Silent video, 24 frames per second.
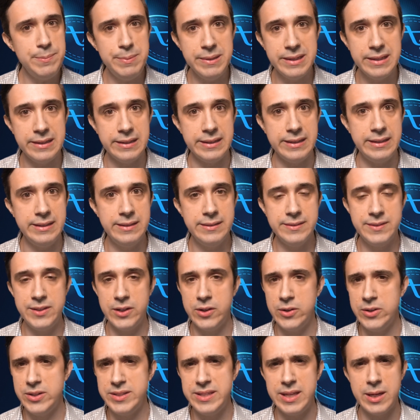typically,
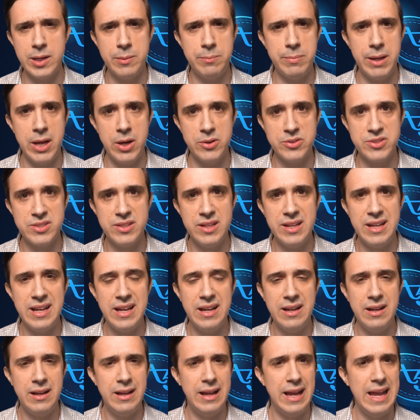they're going to take about
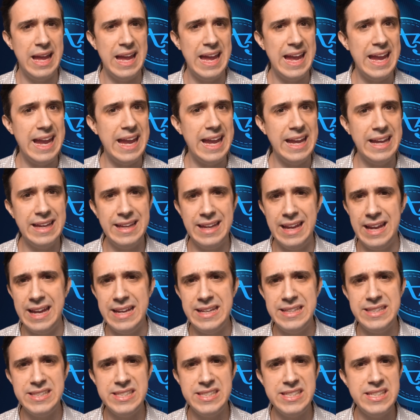
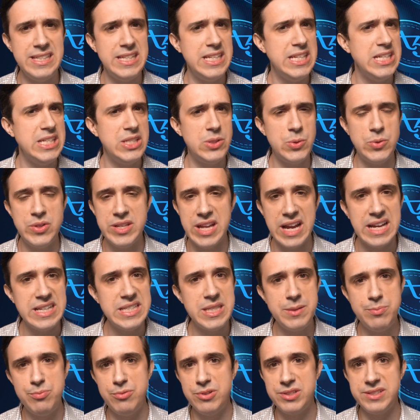80 to
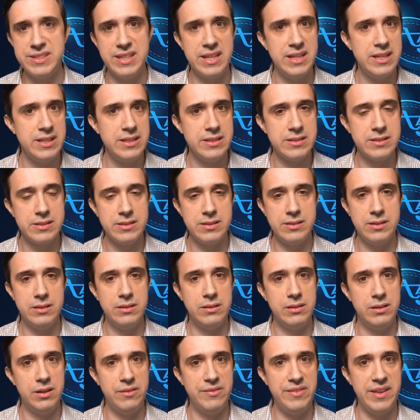90%
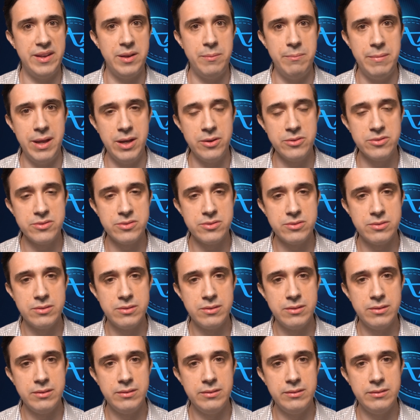of that amount,
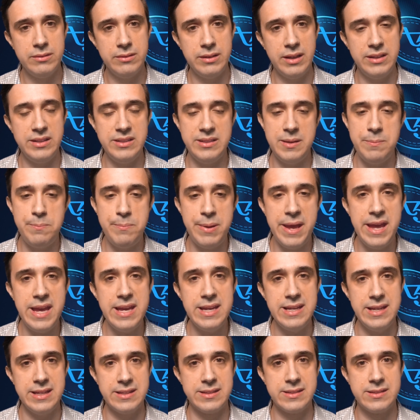and they
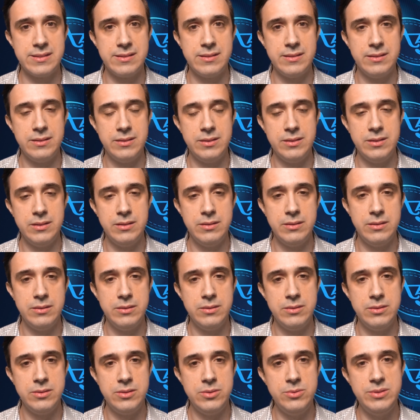pay it
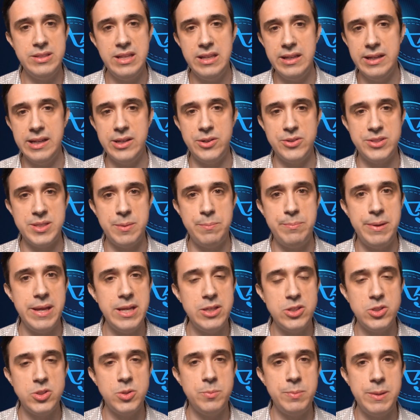to delegators. They pay
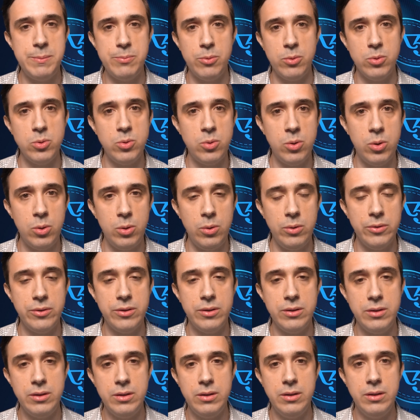it to people who
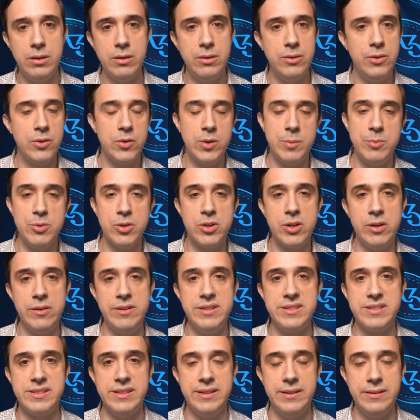hold the
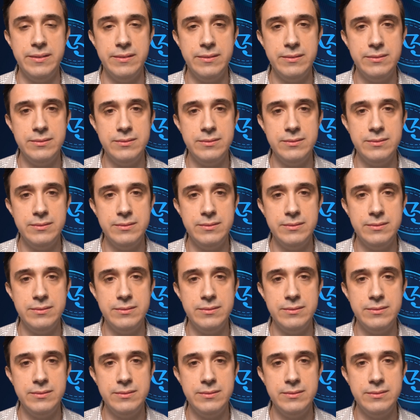cryptocurrency.